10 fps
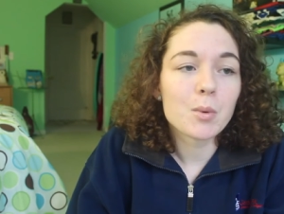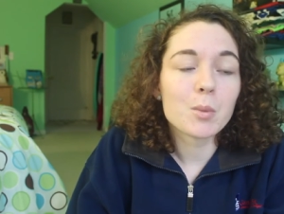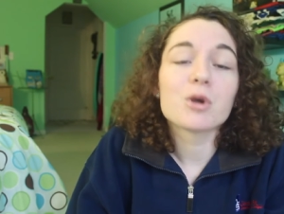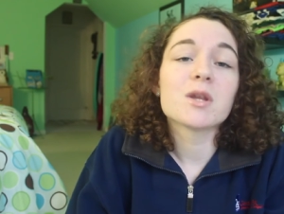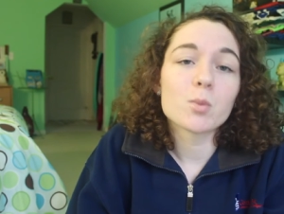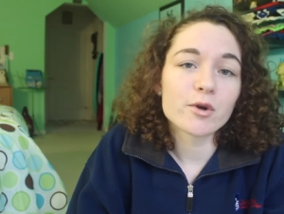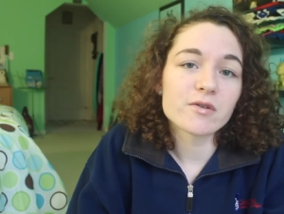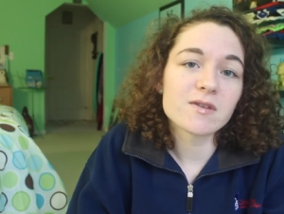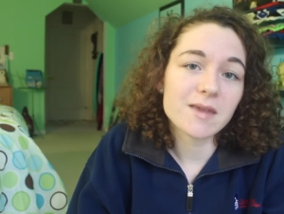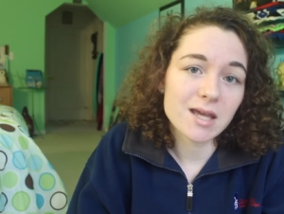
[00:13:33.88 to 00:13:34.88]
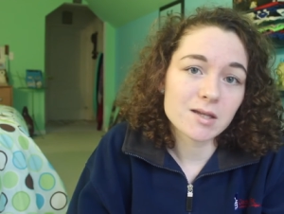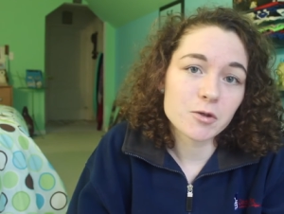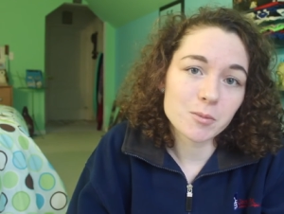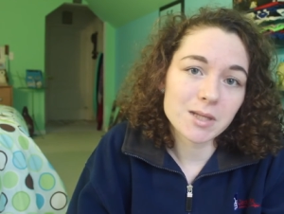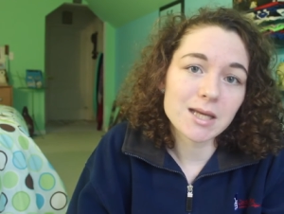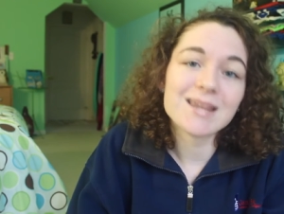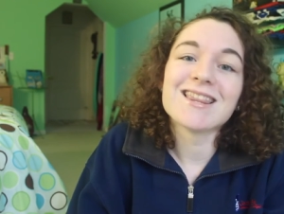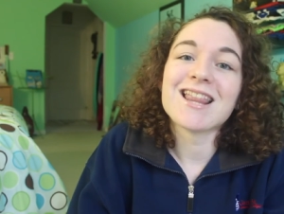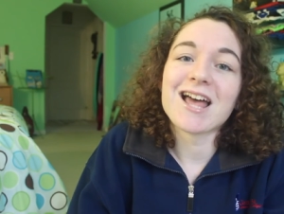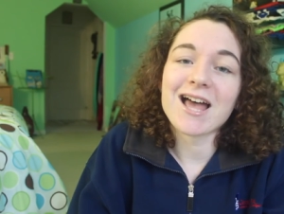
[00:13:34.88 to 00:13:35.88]
were the worst thing to me
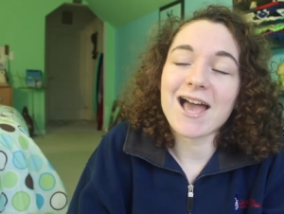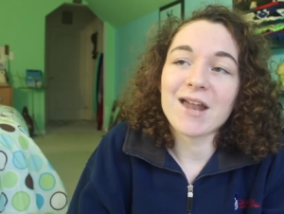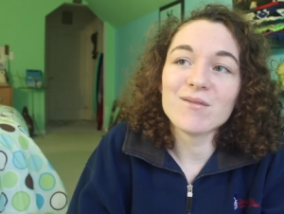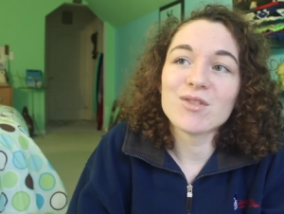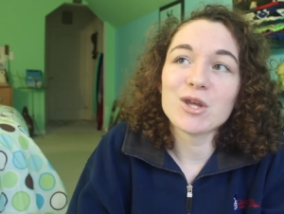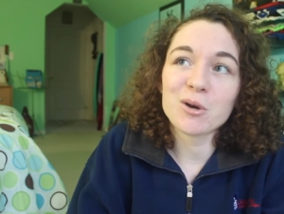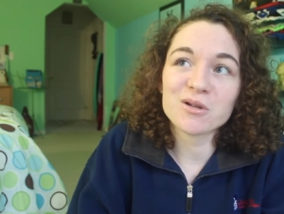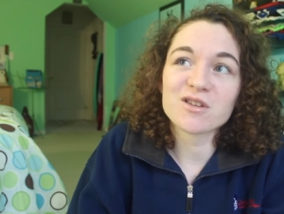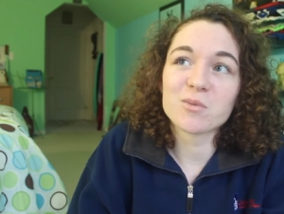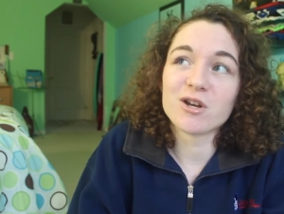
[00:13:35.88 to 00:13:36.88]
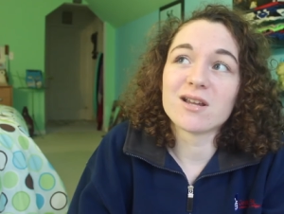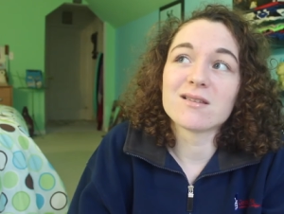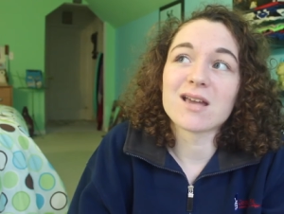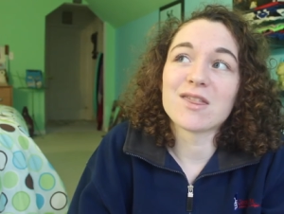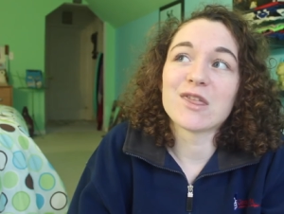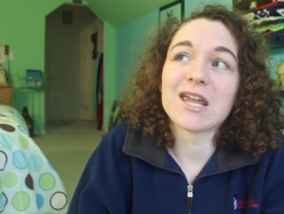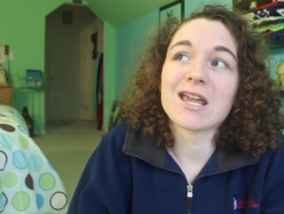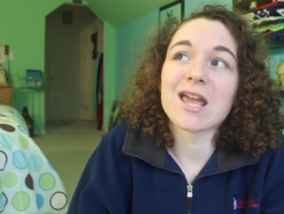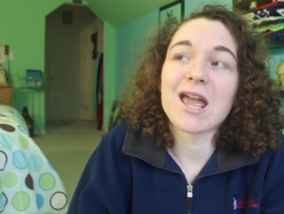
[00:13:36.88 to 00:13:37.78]
out of the whole experience, I think.